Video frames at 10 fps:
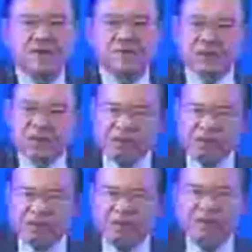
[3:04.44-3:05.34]

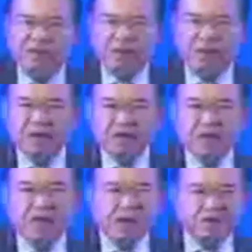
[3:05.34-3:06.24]
remittances
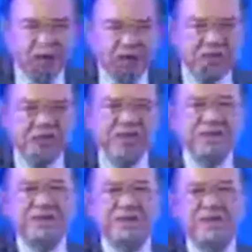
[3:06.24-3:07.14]
for some
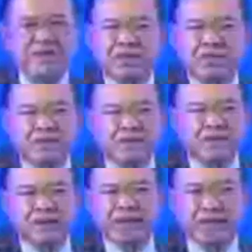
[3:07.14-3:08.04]
countries
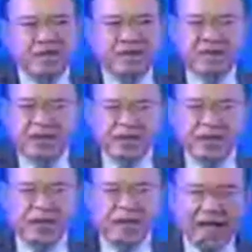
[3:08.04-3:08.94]
in
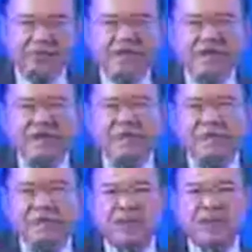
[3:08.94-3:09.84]
Asia and Africa
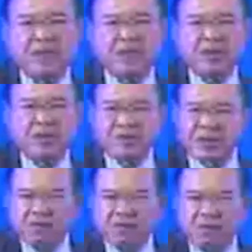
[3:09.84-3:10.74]

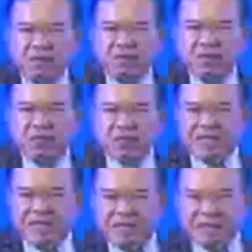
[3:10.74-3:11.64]
constitute more than
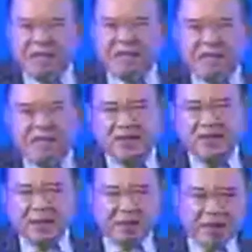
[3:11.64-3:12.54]
20%.
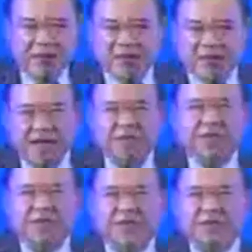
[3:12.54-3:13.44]
Some countries in
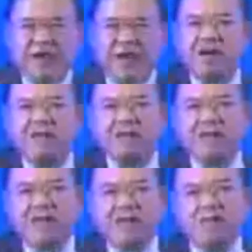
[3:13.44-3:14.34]
Africa, even half of
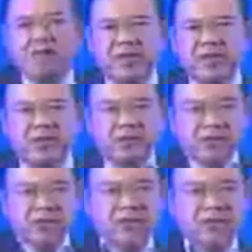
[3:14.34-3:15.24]
their export,
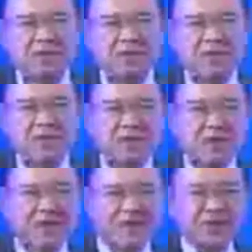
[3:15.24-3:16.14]
total
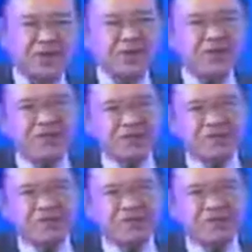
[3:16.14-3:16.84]
external earnings.